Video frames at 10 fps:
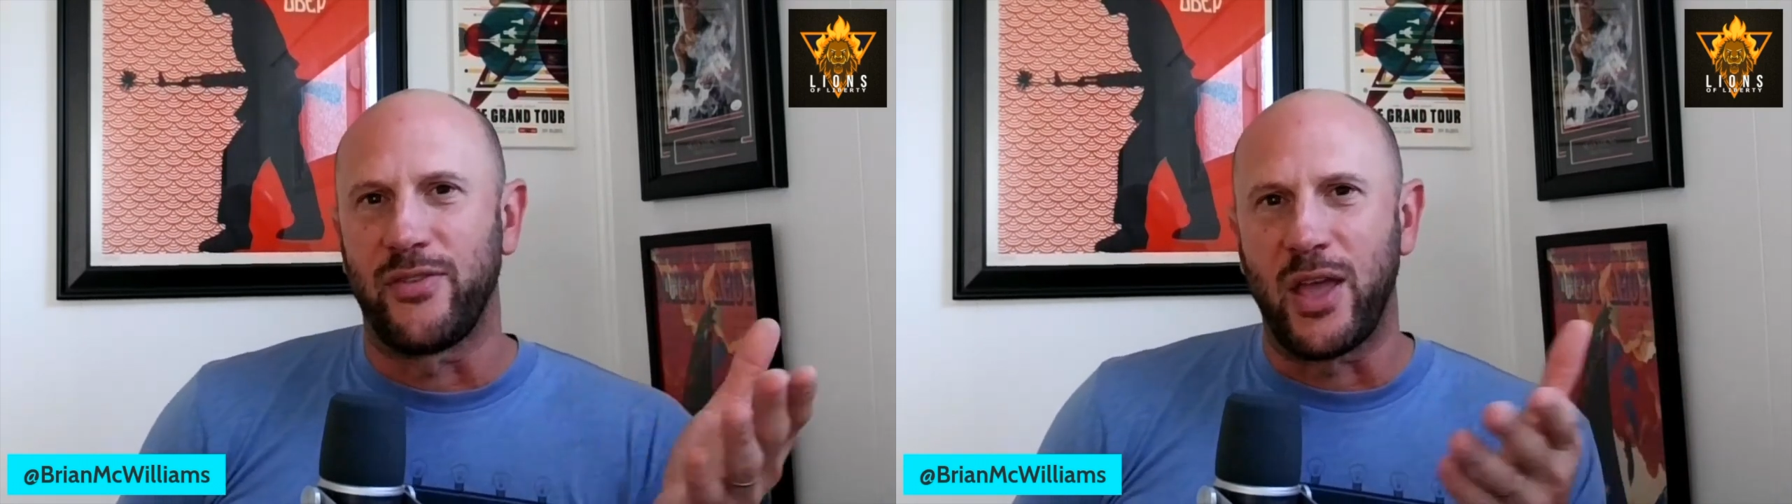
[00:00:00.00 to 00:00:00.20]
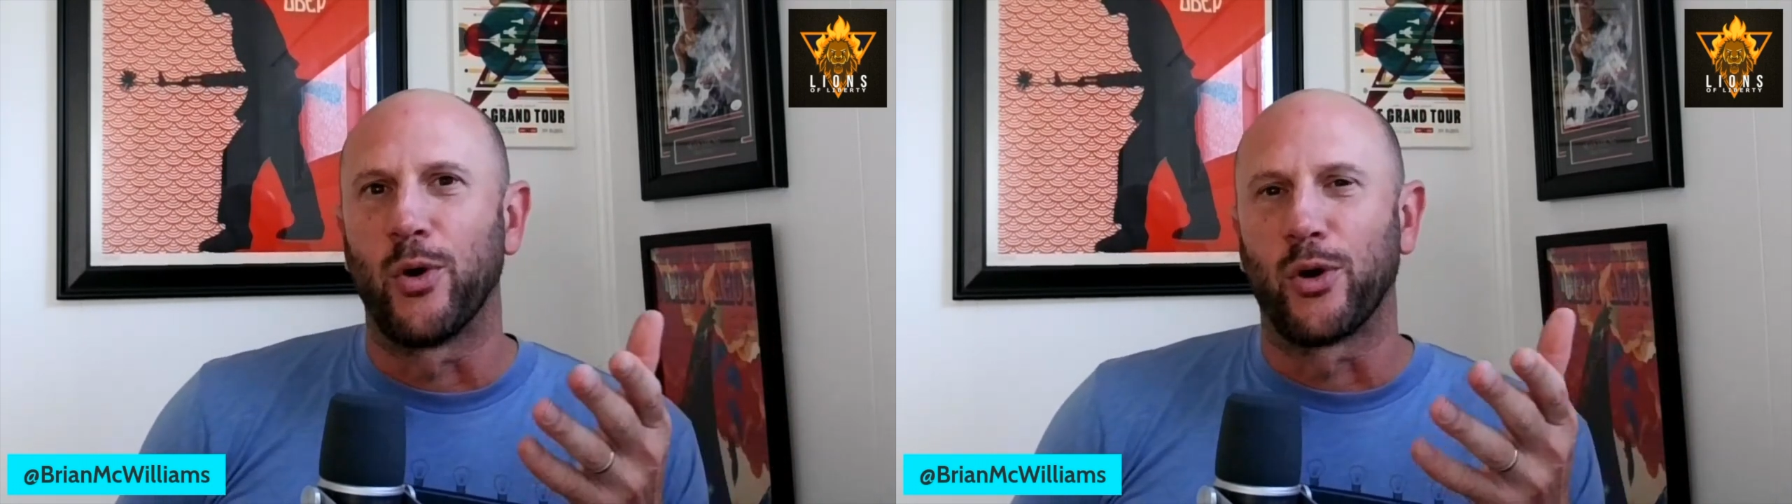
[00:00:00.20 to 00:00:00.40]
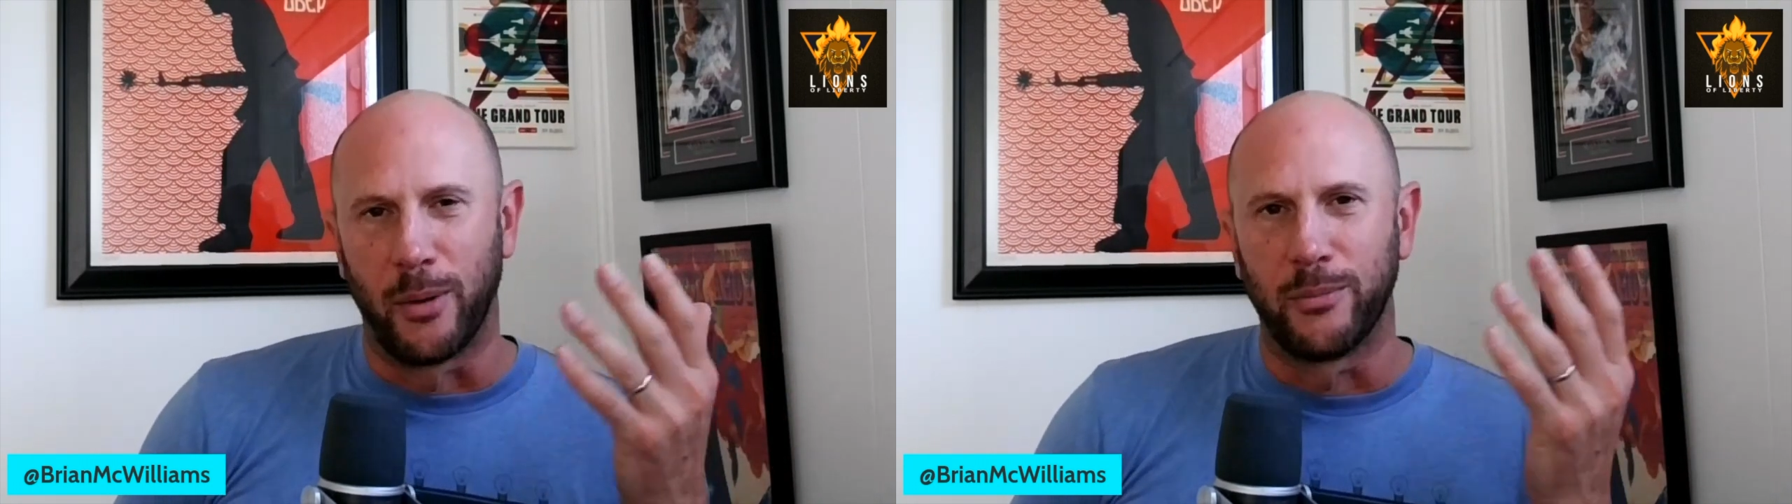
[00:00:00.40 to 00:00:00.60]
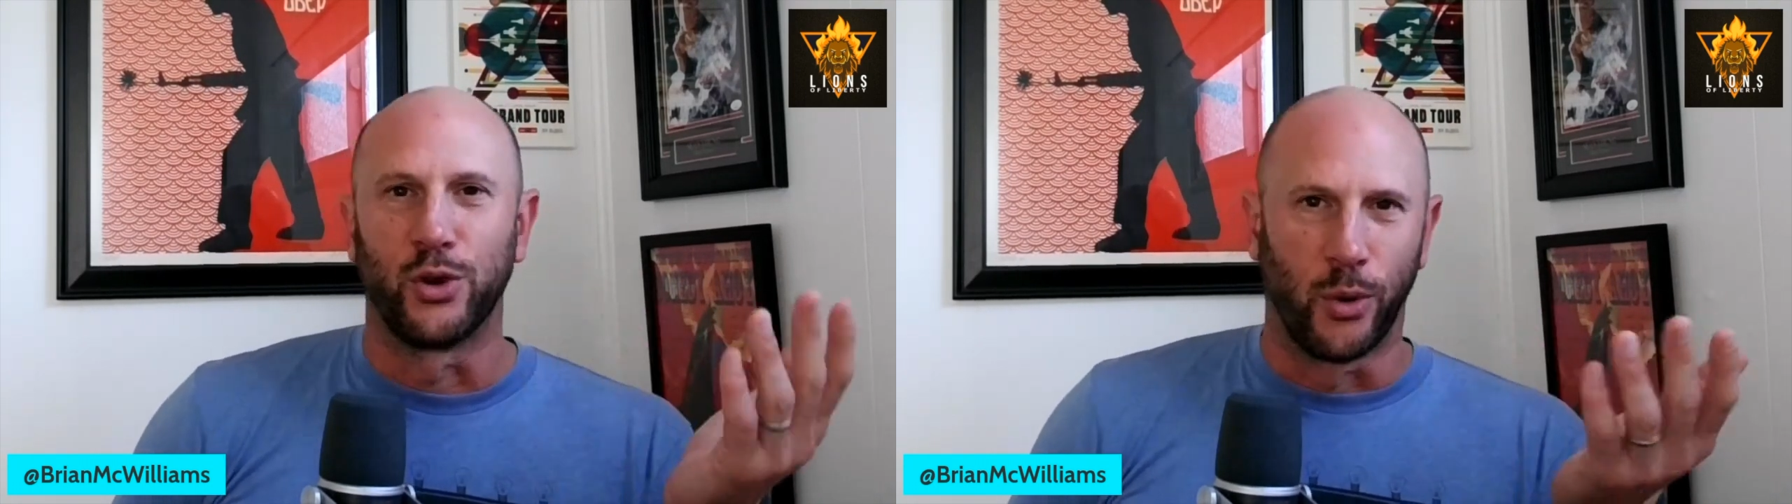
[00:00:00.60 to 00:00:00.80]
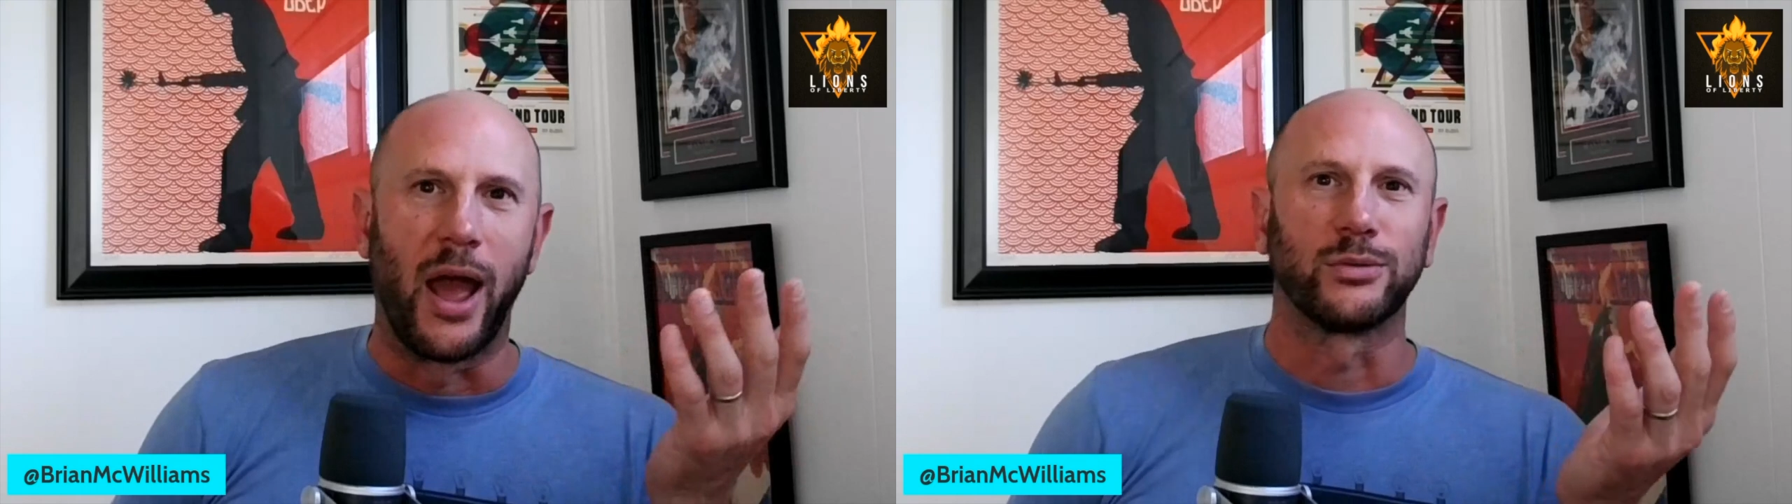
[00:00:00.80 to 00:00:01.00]
they will come to
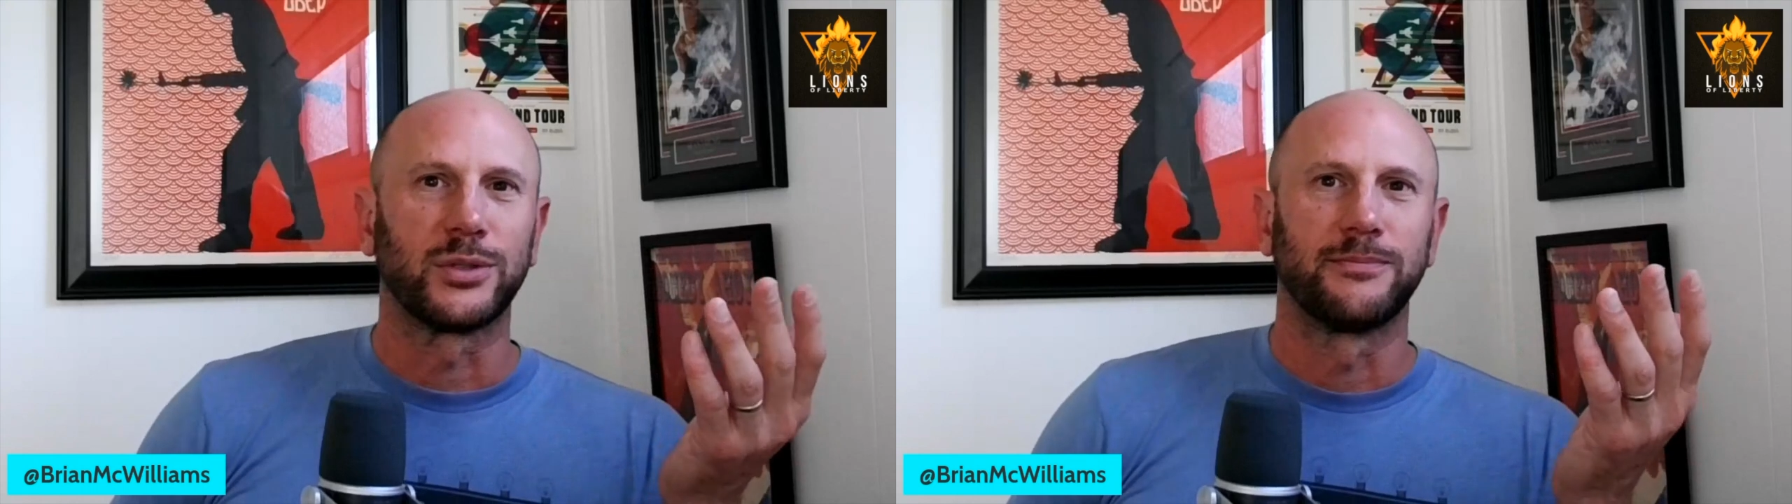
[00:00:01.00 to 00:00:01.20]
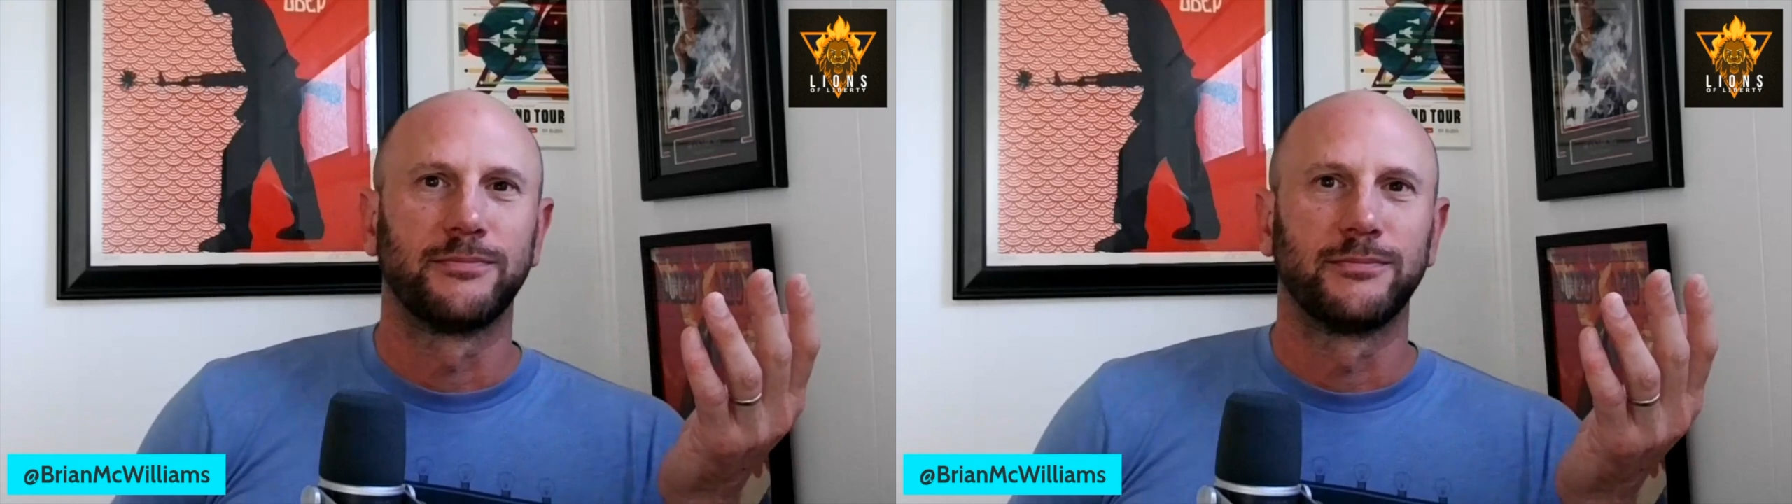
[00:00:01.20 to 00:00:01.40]
your house.